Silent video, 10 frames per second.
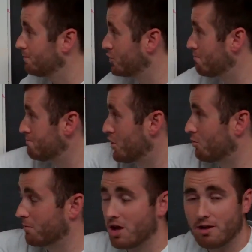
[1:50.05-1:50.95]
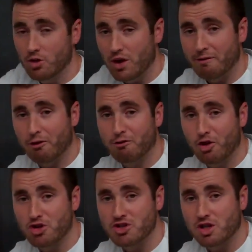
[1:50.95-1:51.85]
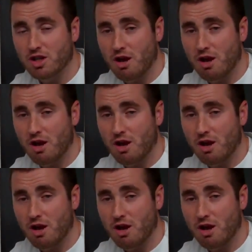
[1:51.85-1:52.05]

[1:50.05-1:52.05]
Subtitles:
So boom, you have our first